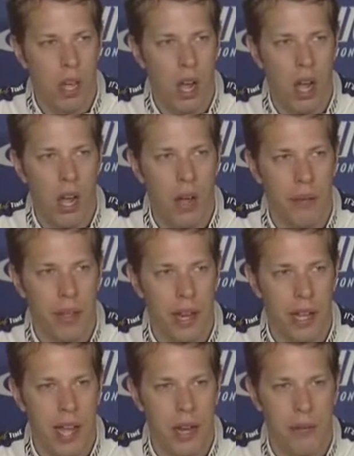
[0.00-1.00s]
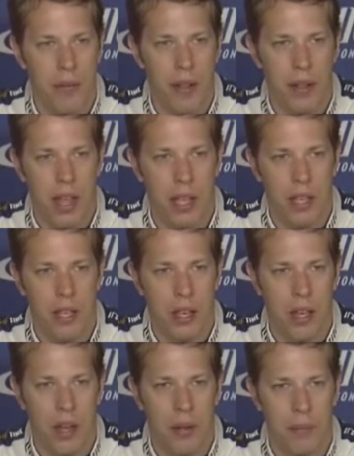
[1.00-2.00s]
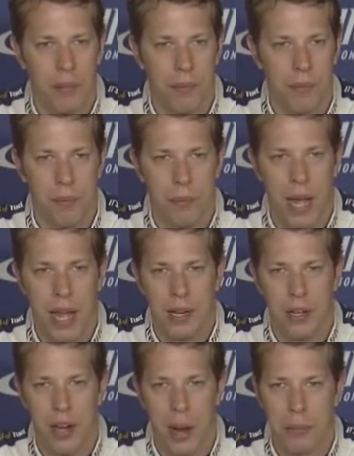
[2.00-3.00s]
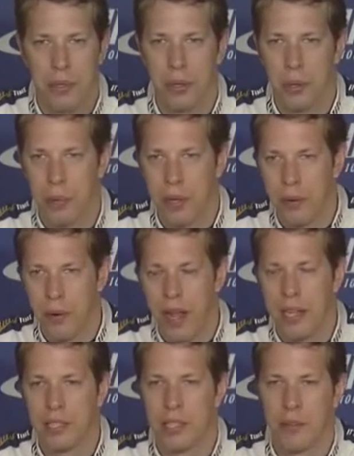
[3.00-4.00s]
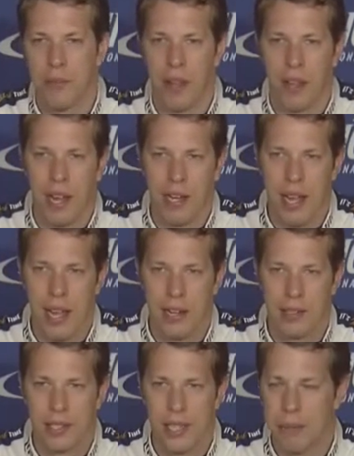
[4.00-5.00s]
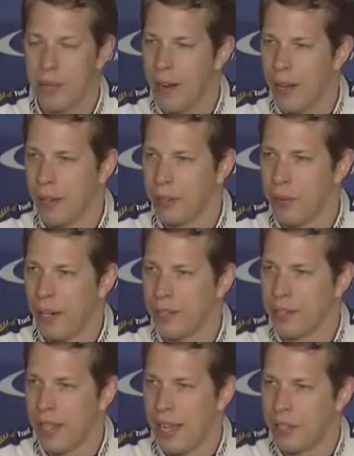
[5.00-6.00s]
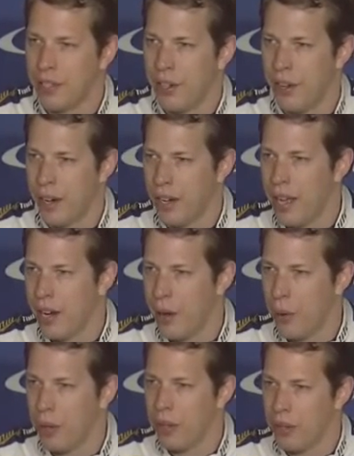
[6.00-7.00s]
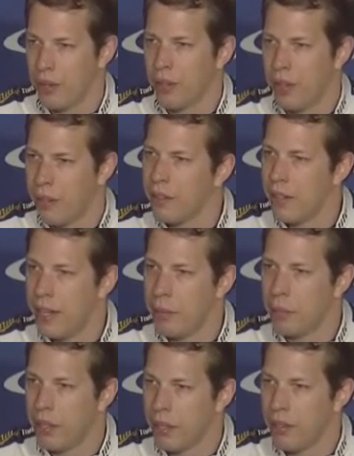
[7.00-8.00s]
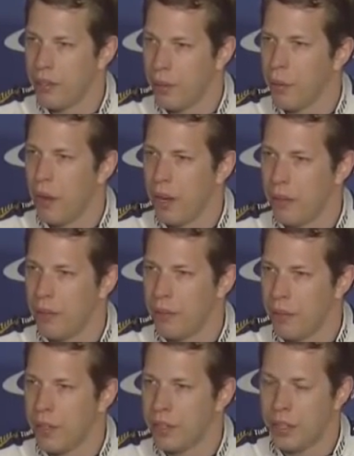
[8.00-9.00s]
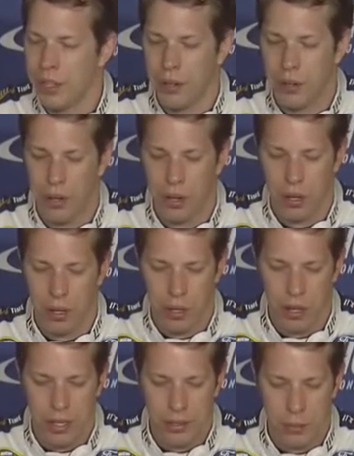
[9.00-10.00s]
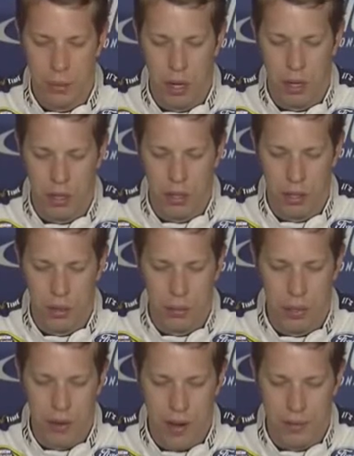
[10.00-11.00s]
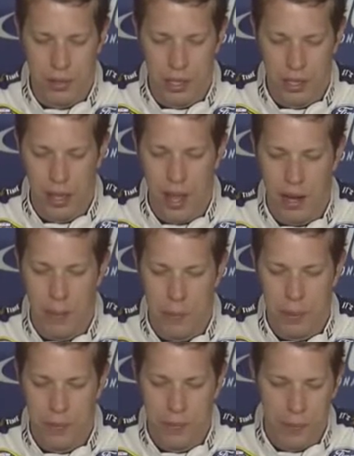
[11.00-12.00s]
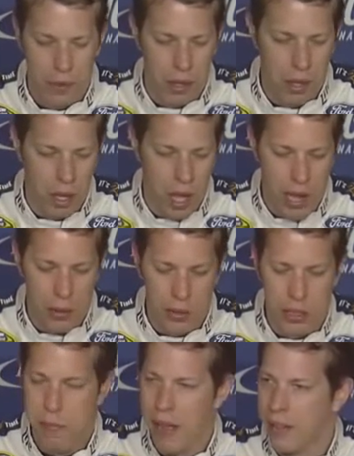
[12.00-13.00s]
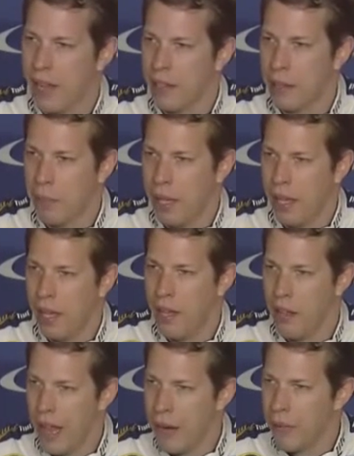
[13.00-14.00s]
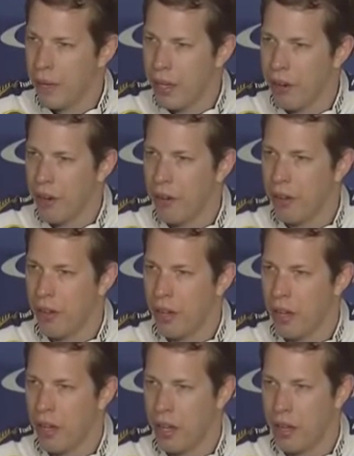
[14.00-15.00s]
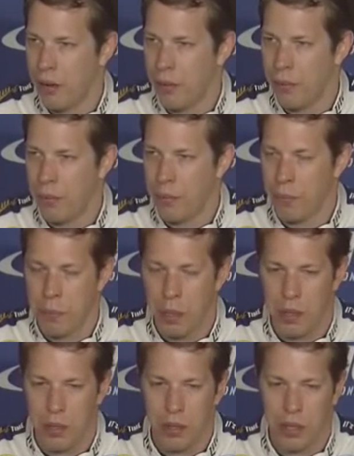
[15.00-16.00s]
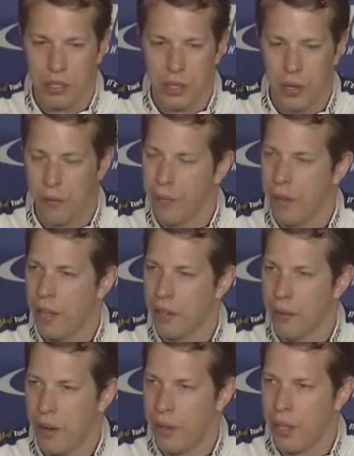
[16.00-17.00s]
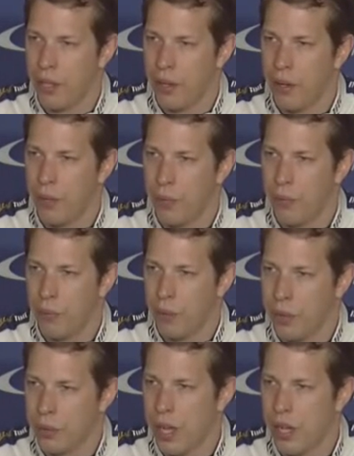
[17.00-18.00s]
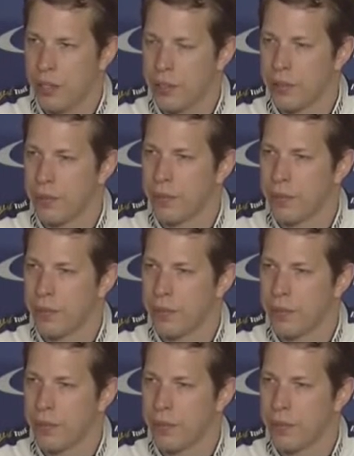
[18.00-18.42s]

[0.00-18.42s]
Uh, and I kind of felt like um, I had a good opportunity to win the race. I felt like I kind of skipped out on those races last year, and I kind of owed it to the team to, to run it this year as one of the, the three drivers in the lineup. And I don't expect that to be every year, um, but this year it felt like the right thing to do for those guys.